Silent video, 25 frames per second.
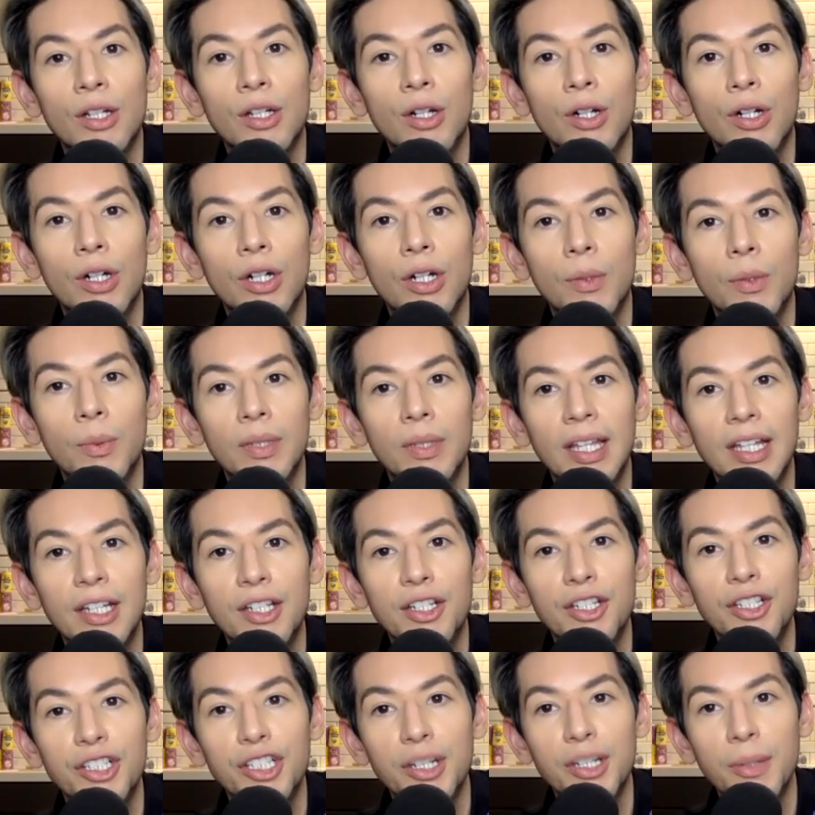her
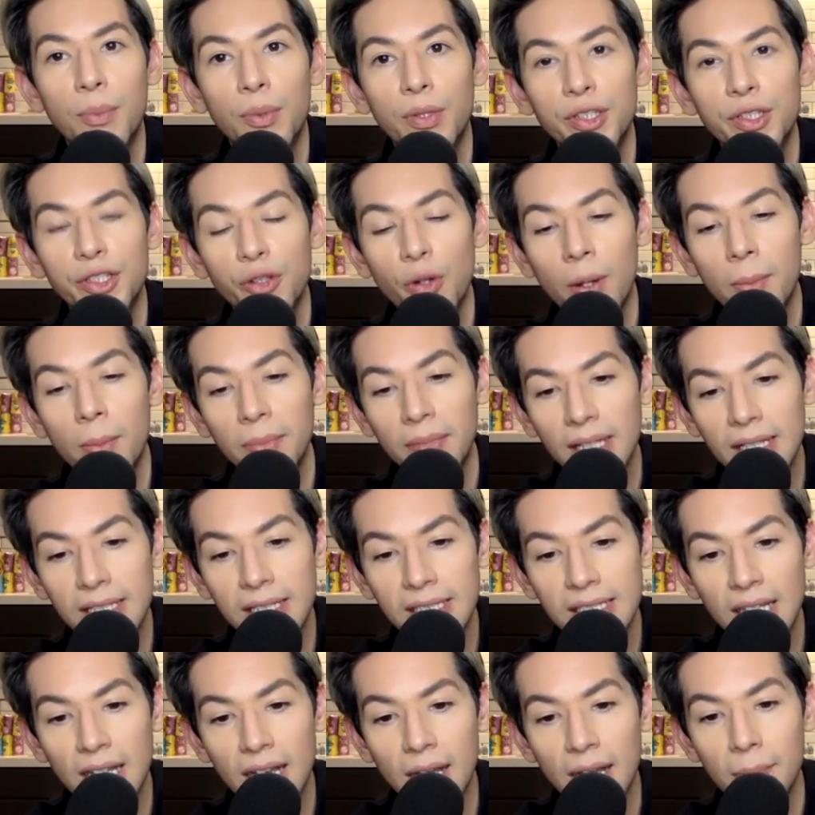relationship with Joe and
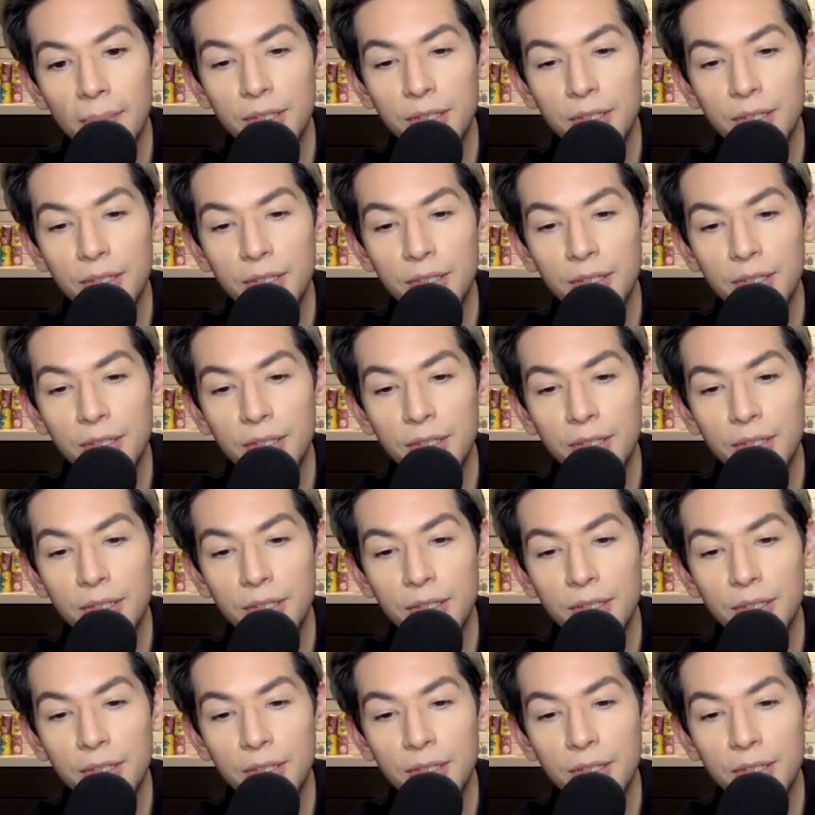Melissa,